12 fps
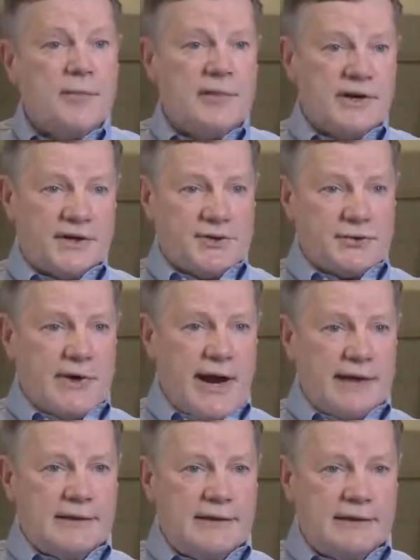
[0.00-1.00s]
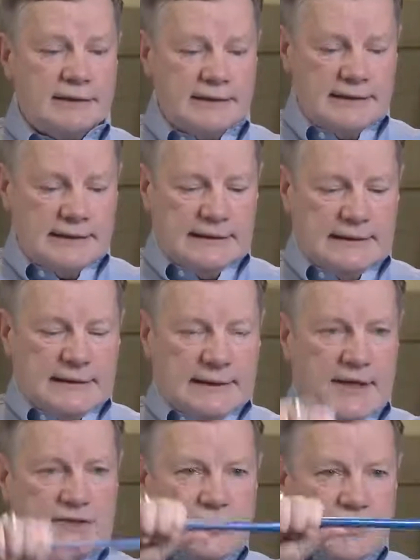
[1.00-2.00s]
but extracting.
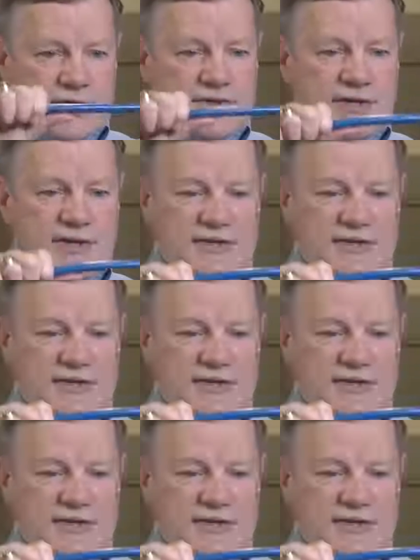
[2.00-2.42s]
As you can see,